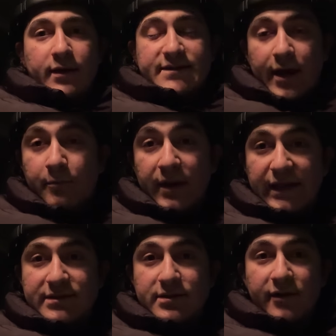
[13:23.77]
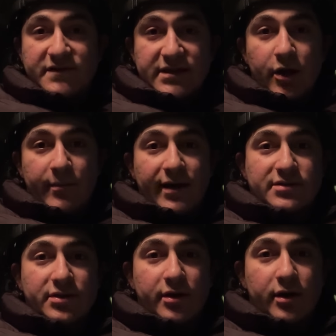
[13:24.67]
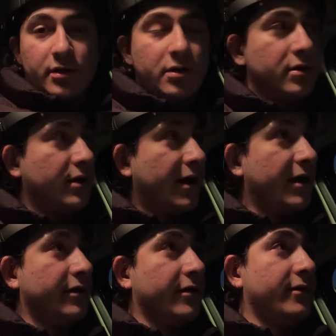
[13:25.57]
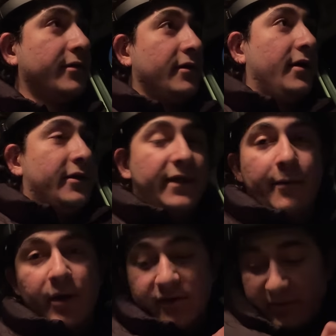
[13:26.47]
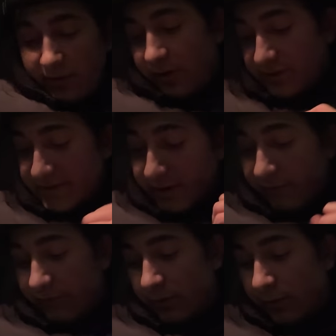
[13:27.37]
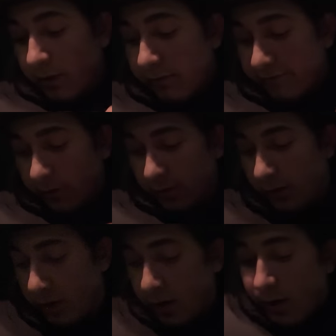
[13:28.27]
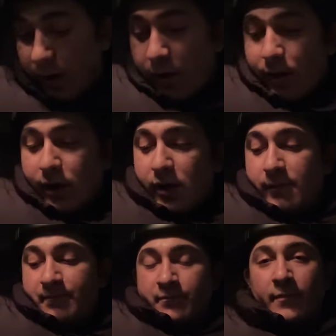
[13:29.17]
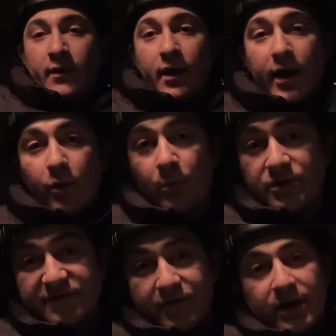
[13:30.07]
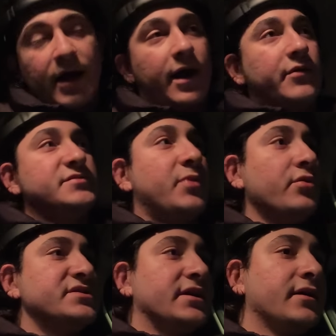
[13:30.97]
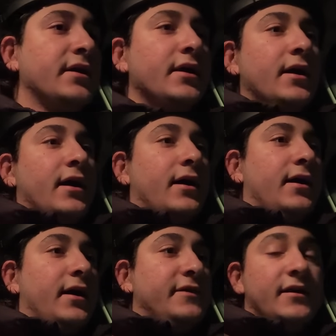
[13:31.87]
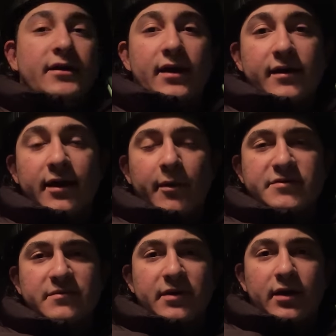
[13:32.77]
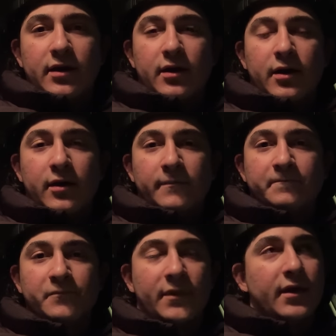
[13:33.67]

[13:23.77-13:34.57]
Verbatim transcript: 10 minutes of Stairmaster and that might have been the hardest thing I've ever done in my life. Um, I almost forgot I was posing uh, and then a guy came up to me um,